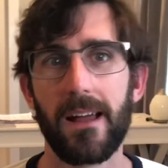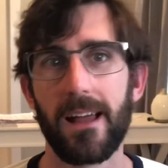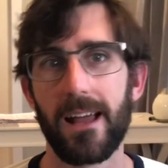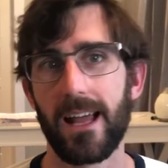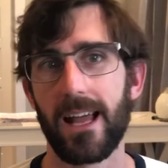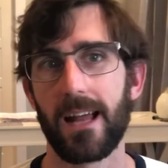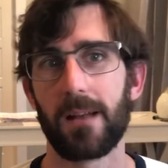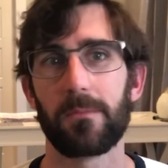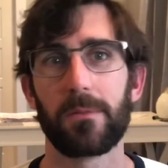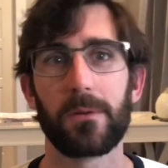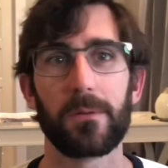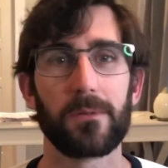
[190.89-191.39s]

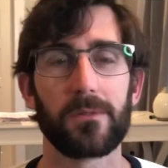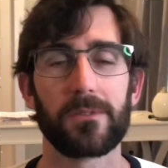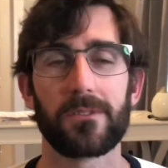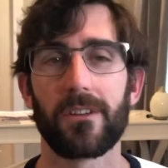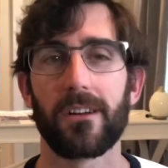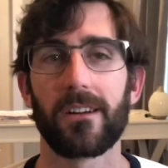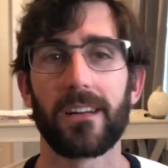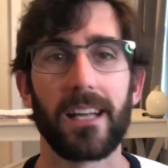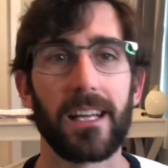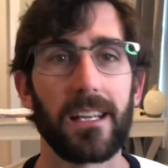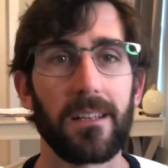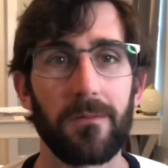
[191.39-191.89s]
and people
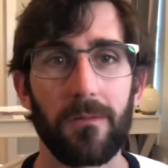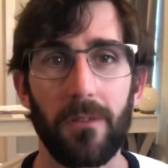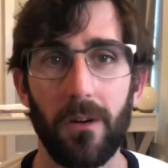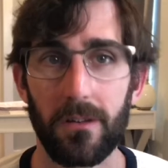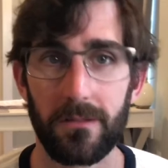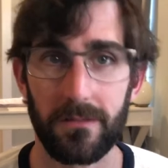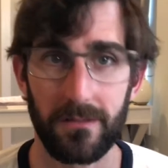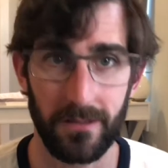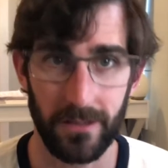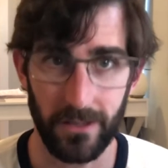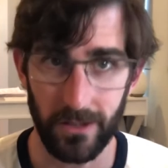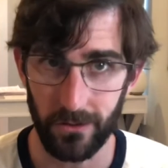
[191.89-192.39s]
start getting
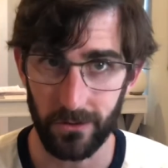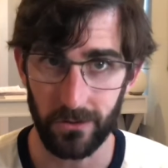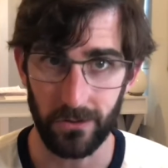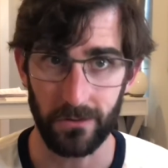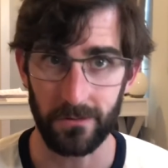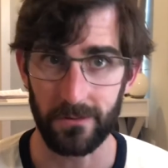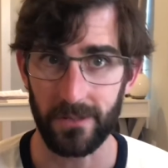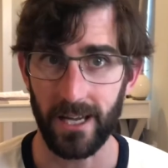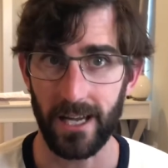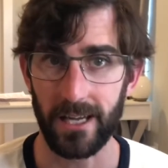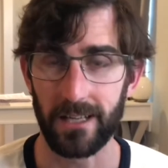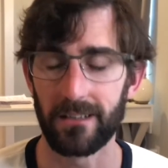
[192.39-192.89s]
involved in the YouTube
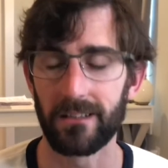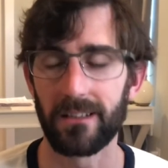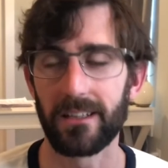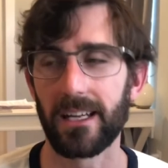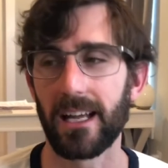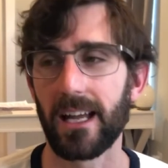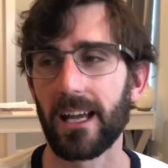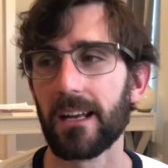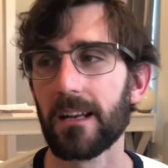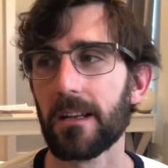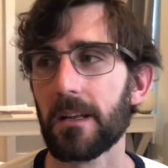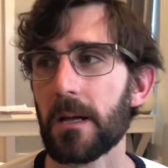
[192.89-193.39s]
channel
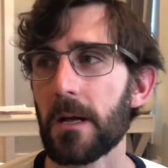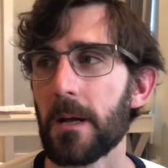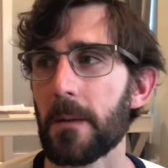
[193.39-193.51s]
again.